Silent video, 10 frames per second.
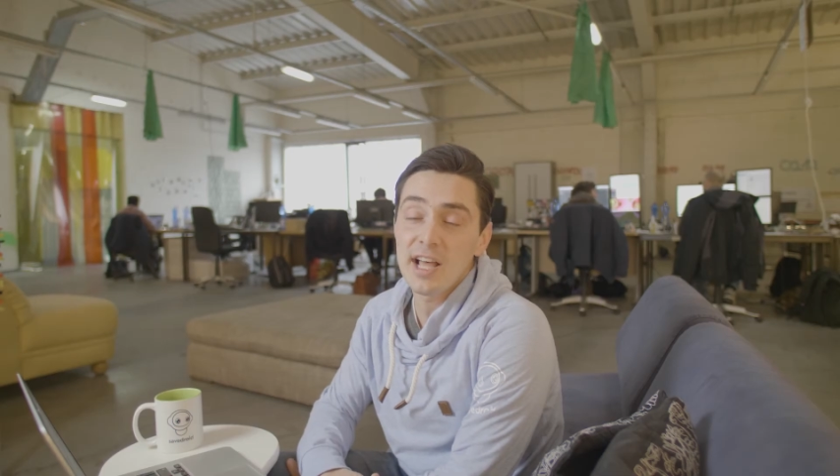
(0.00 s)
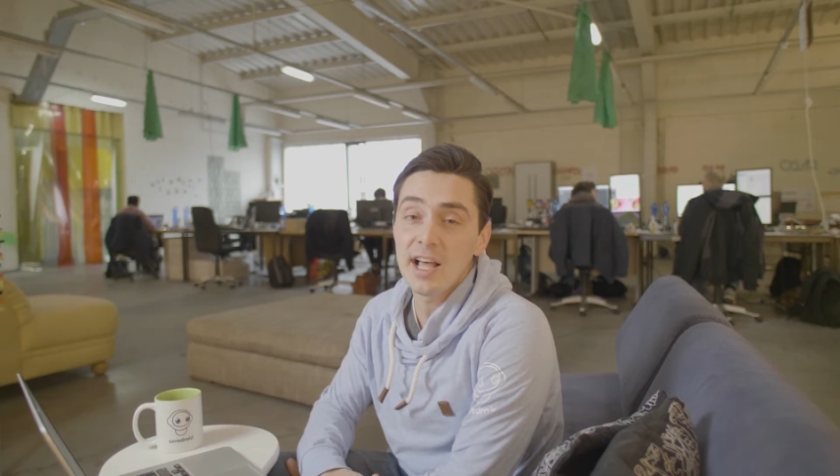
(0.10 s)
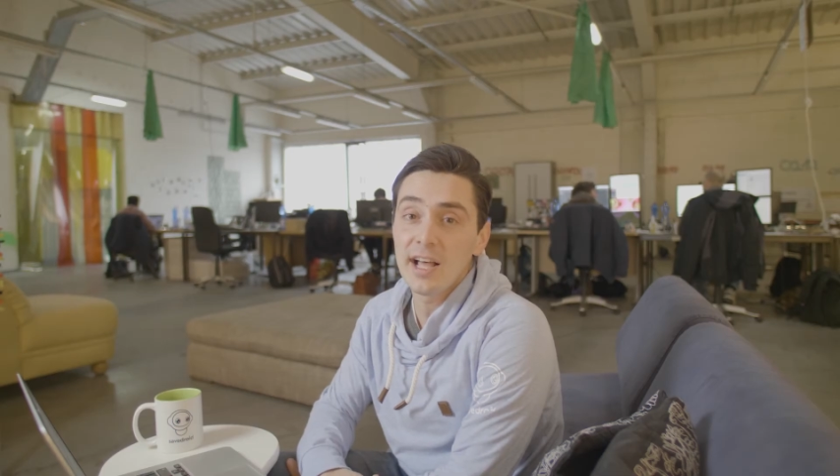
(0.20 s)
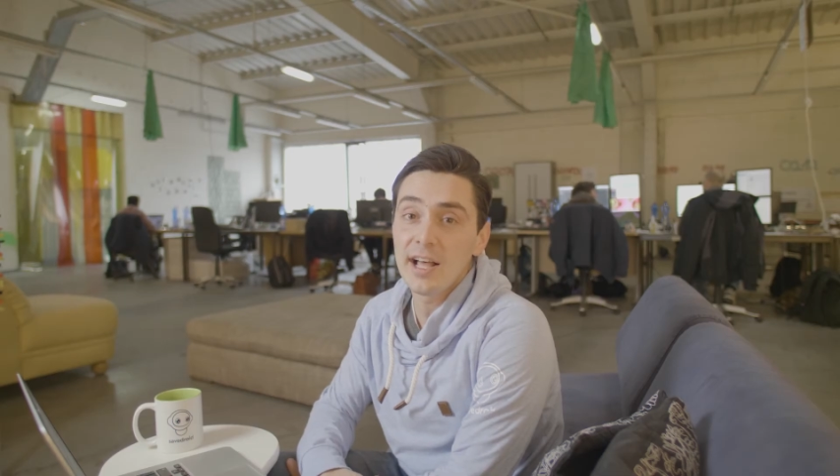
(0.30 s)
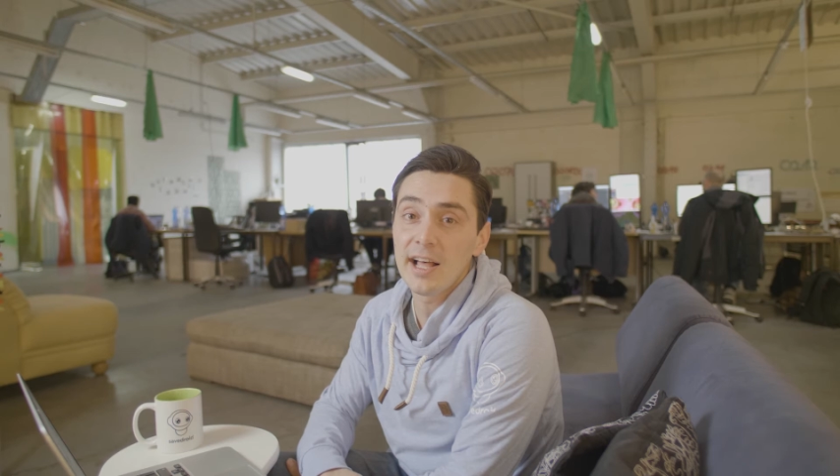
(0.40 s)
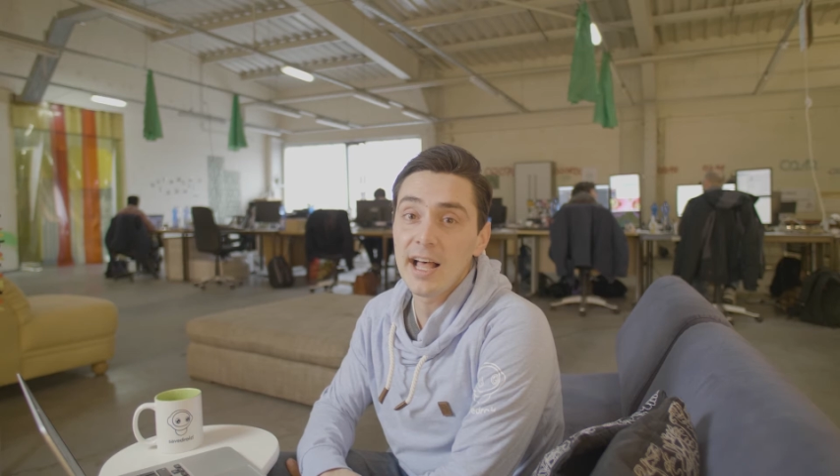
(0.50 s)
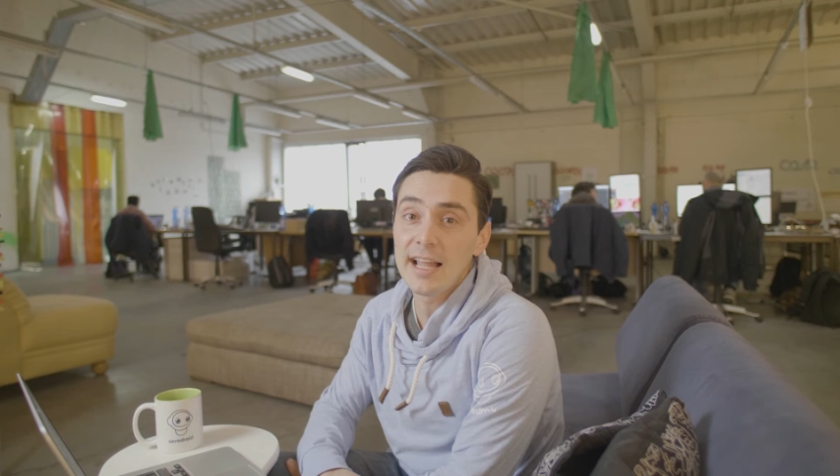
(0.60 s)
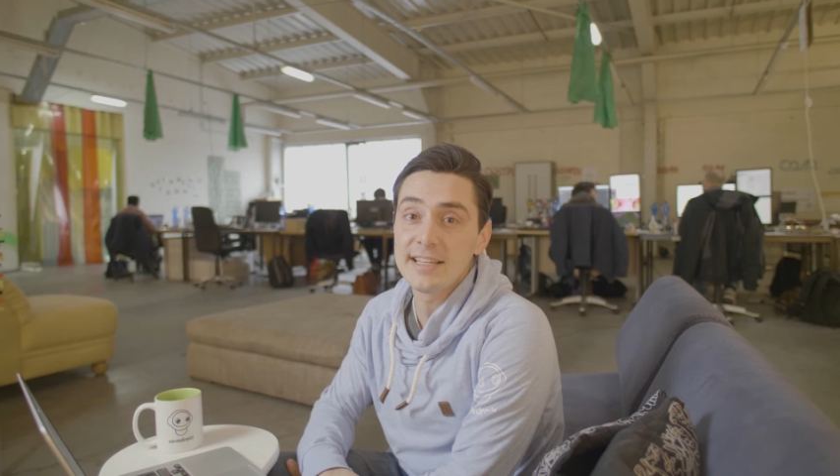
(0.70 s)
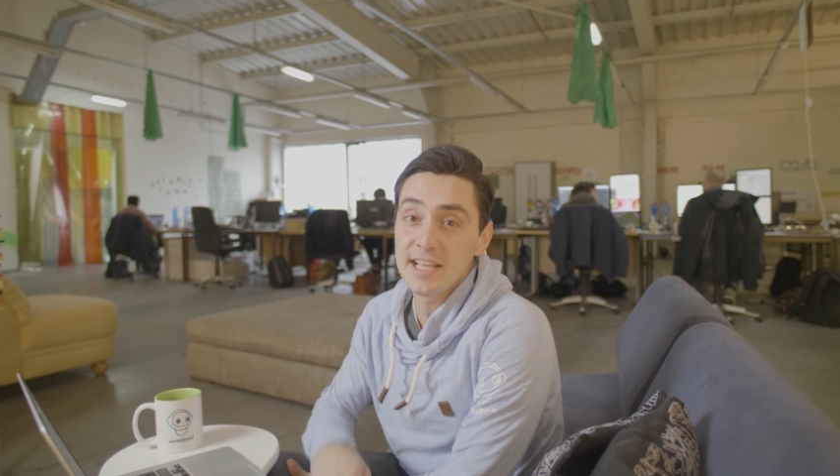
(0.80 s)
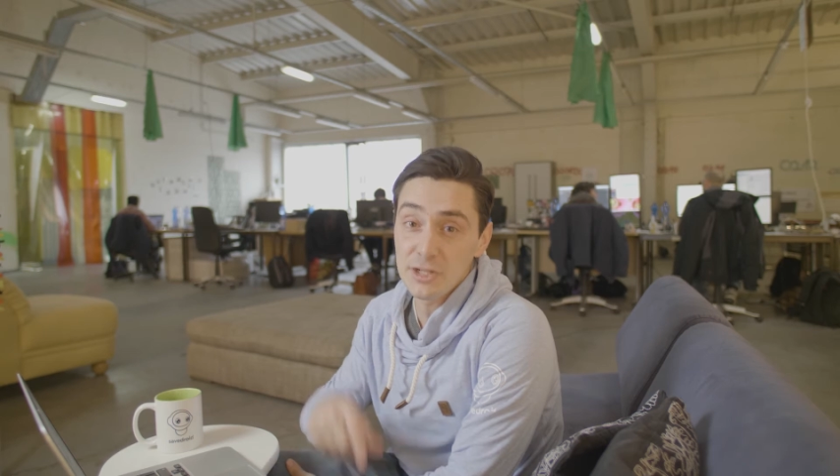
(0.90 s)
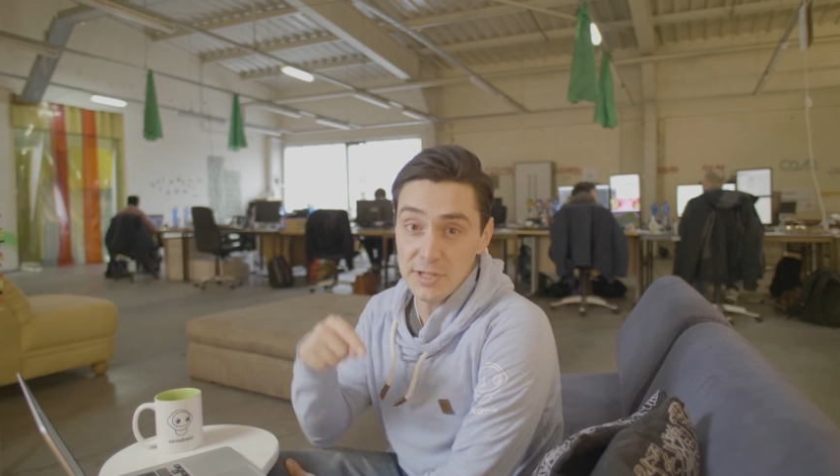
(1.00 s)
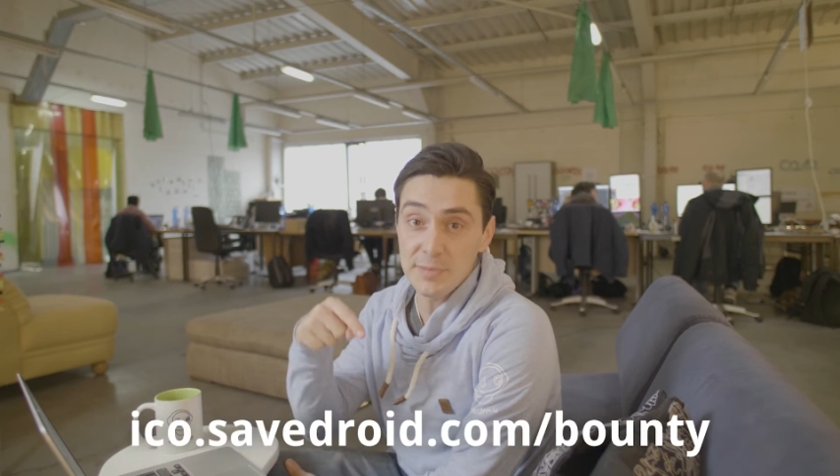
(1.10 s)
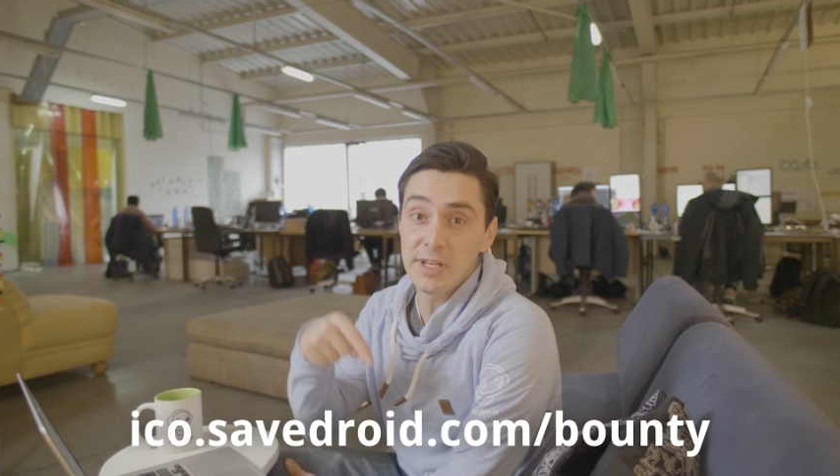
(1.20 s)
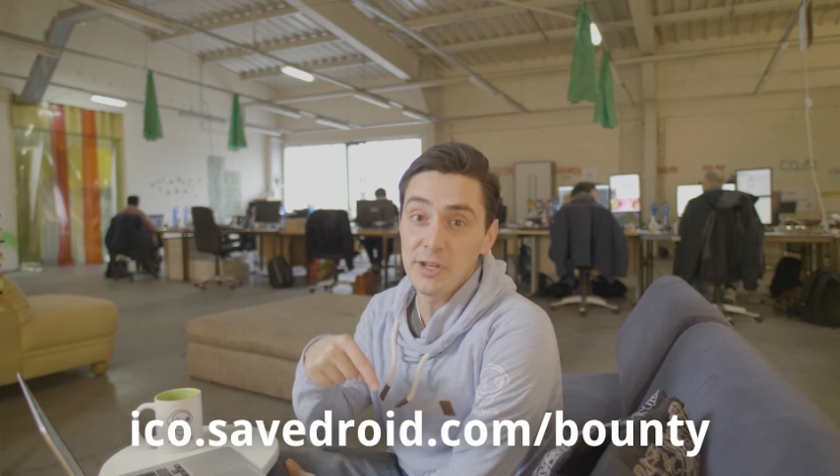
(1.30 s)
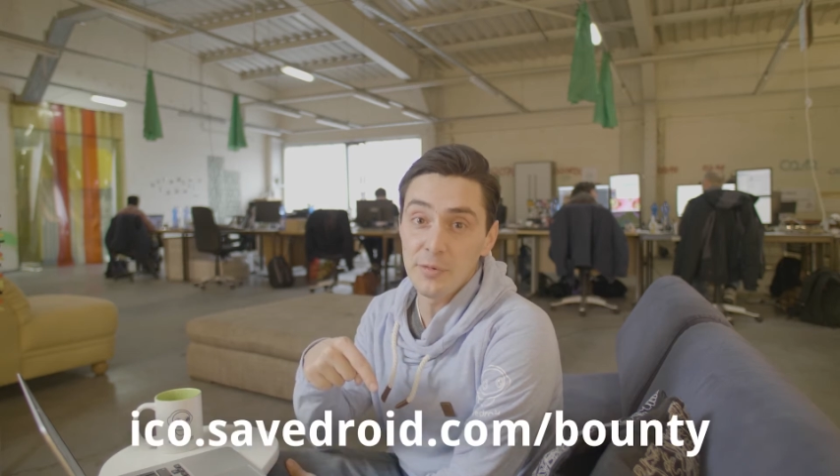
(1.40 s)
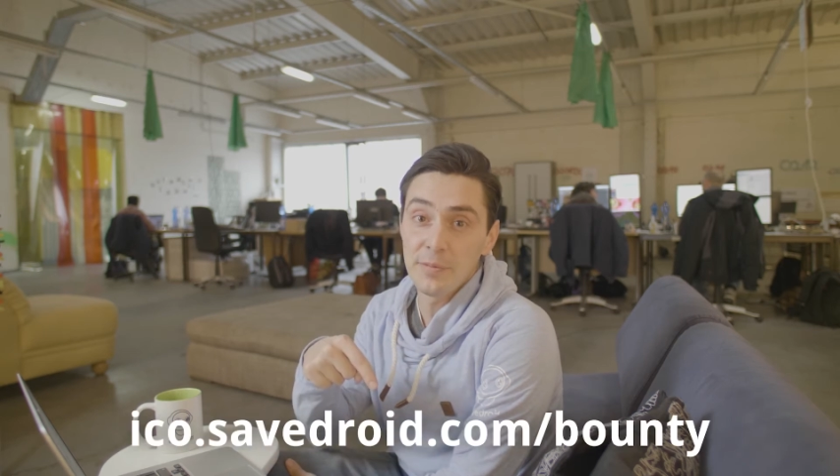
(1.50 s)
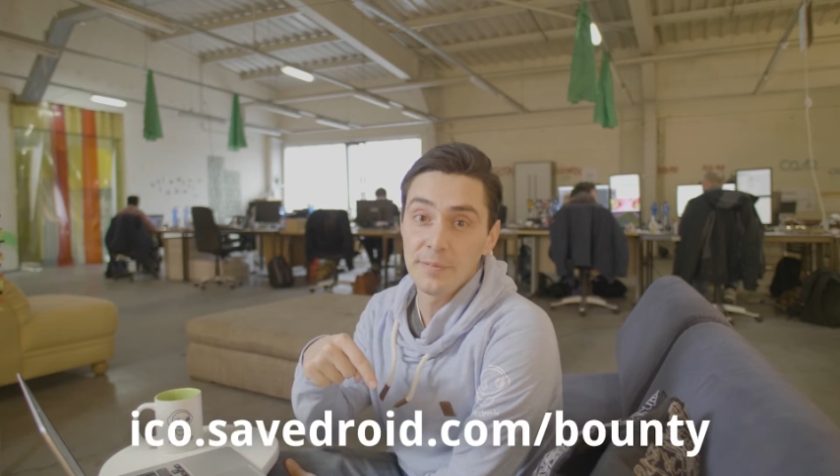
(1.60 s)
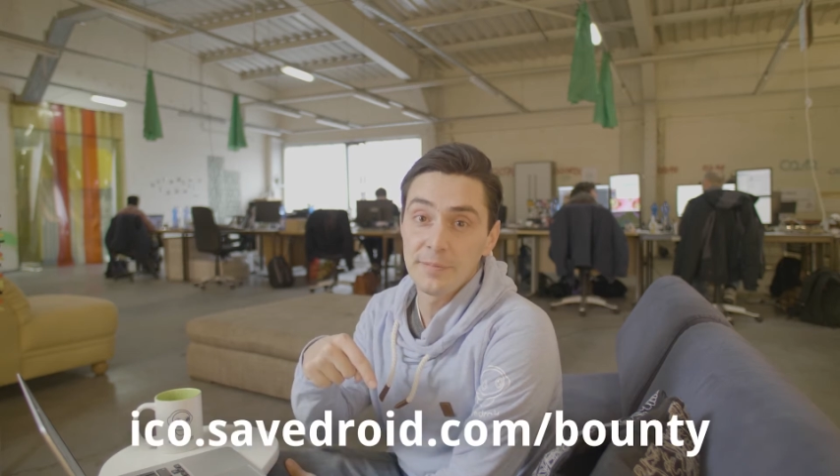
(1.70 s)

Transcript: at the address below.